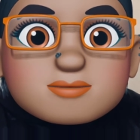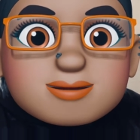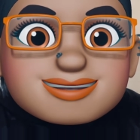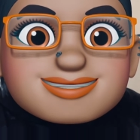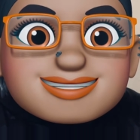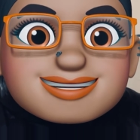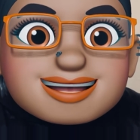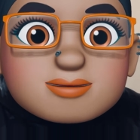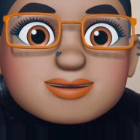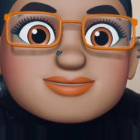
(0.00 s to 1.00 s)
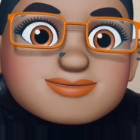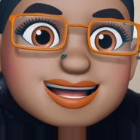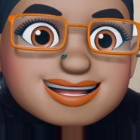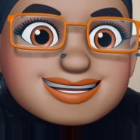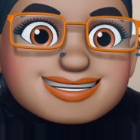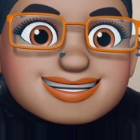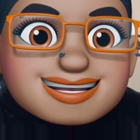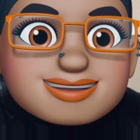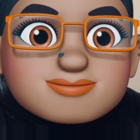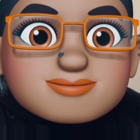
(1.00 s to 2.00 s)
But it was fake,
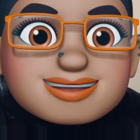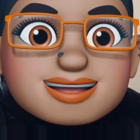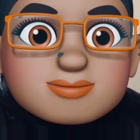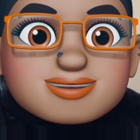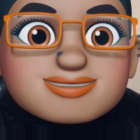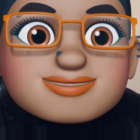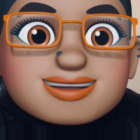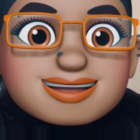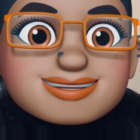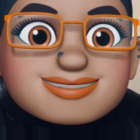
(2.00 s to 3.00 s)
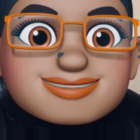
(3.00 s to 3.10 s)
and they were just trying to